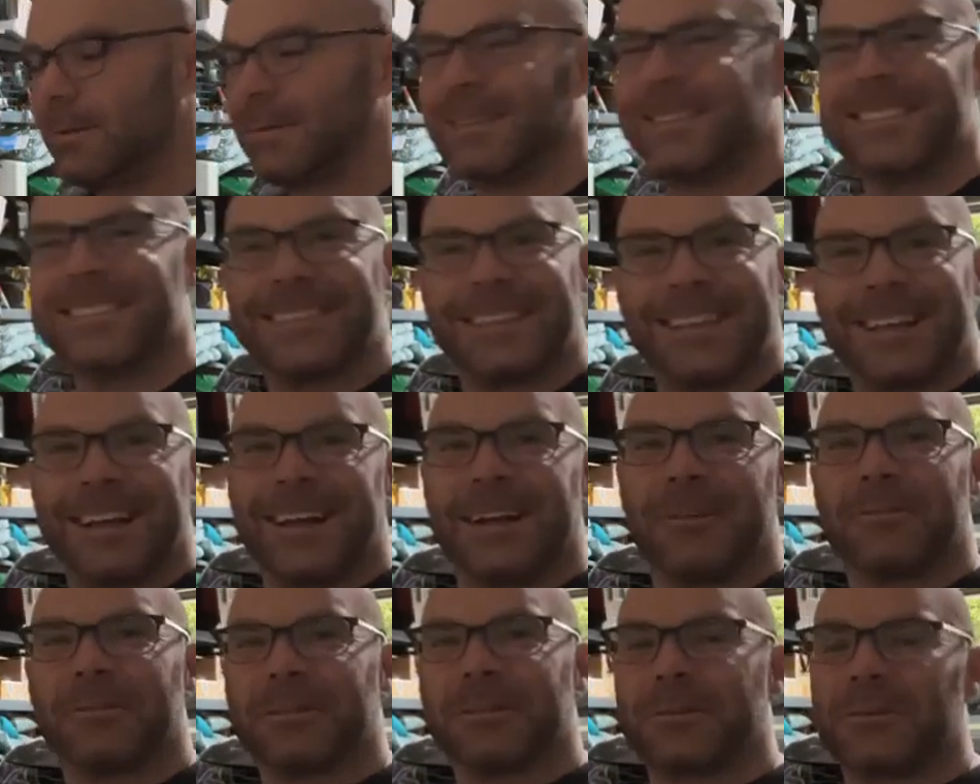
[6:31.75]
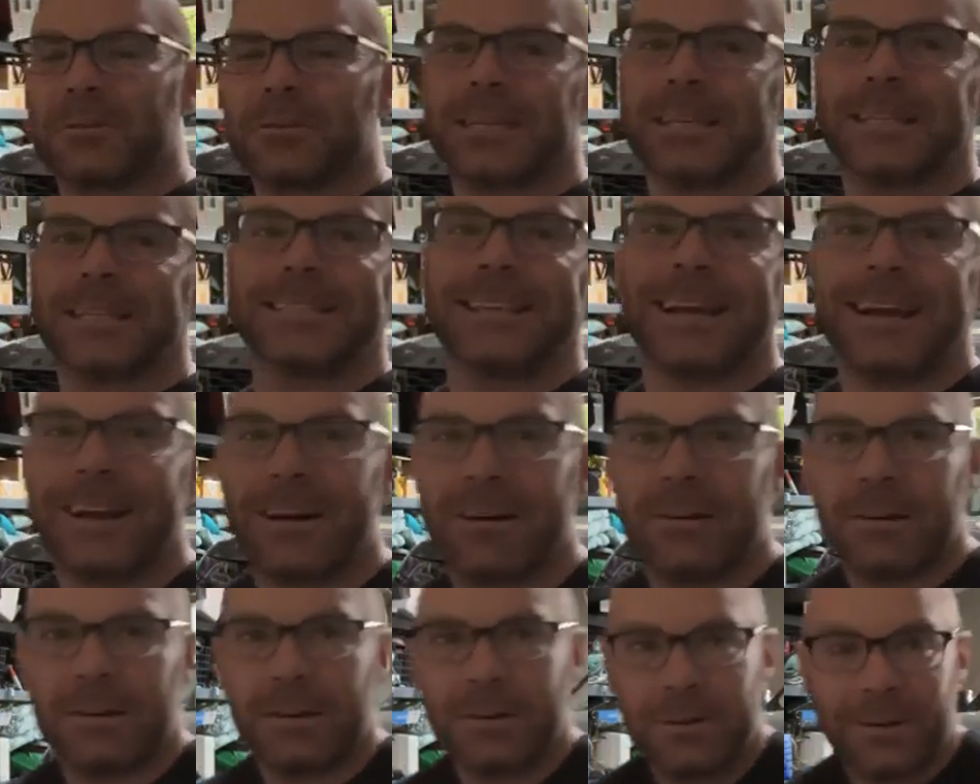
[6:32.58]
It, I don't really want to say
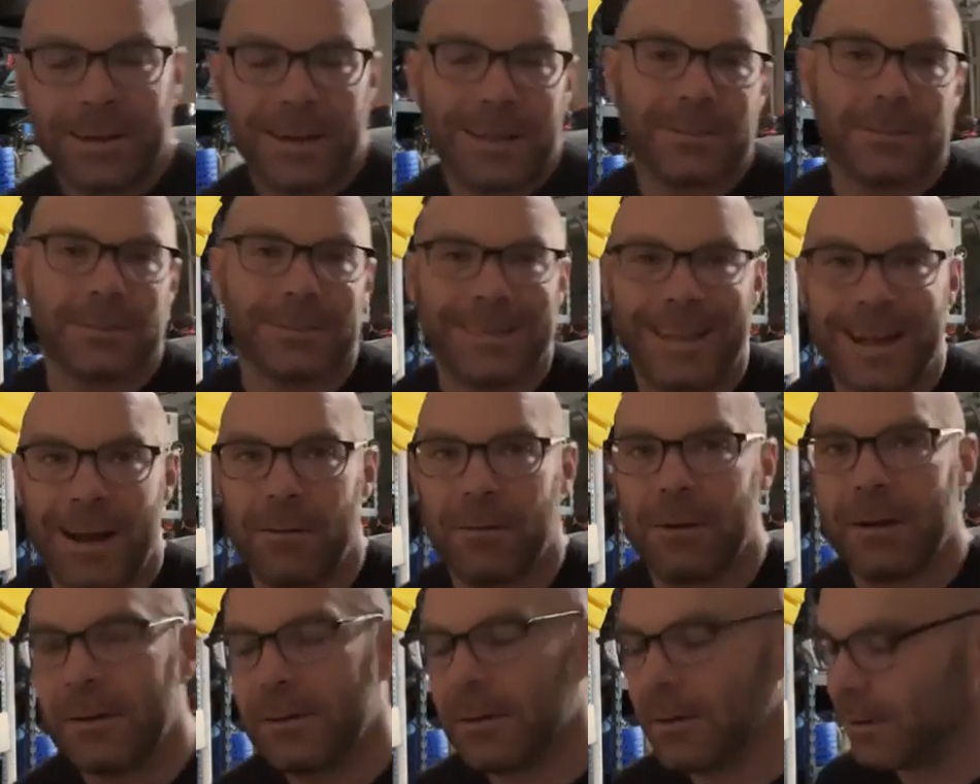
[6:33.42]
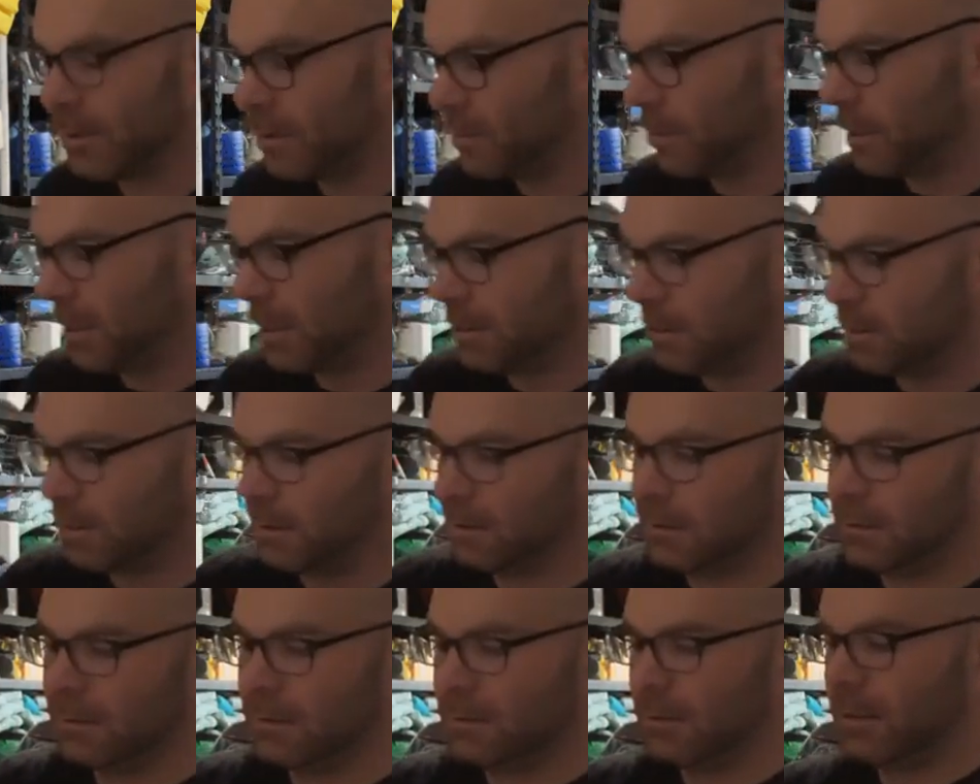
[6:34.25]
down. I know you guys are down under, but
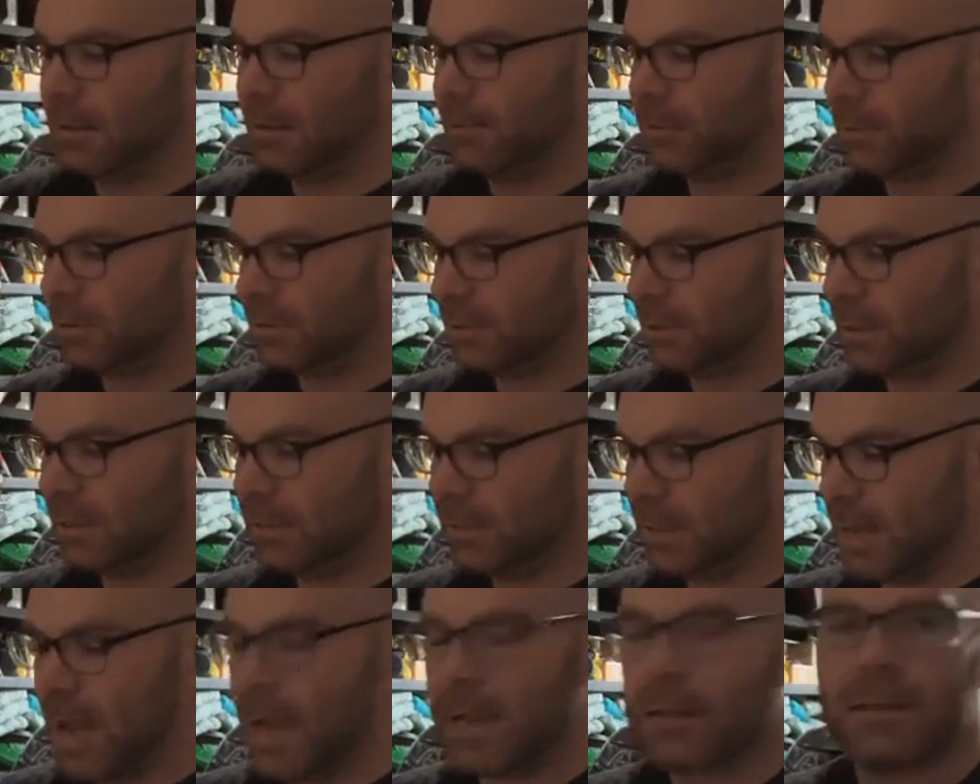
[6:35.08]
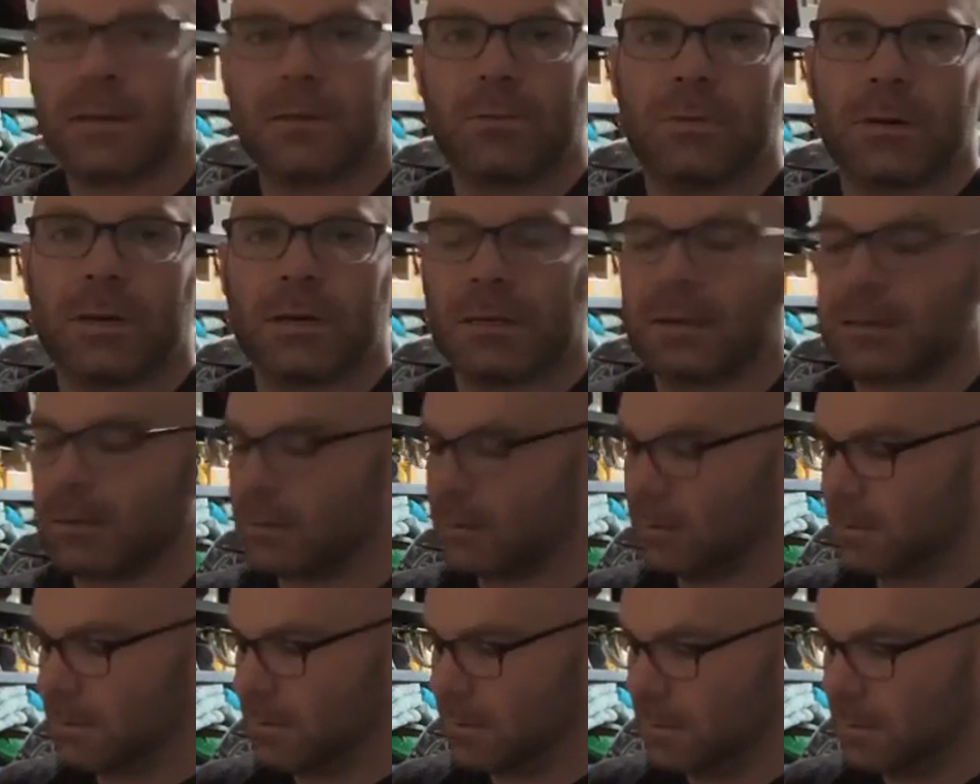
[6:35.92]
I'm not sure exactly where.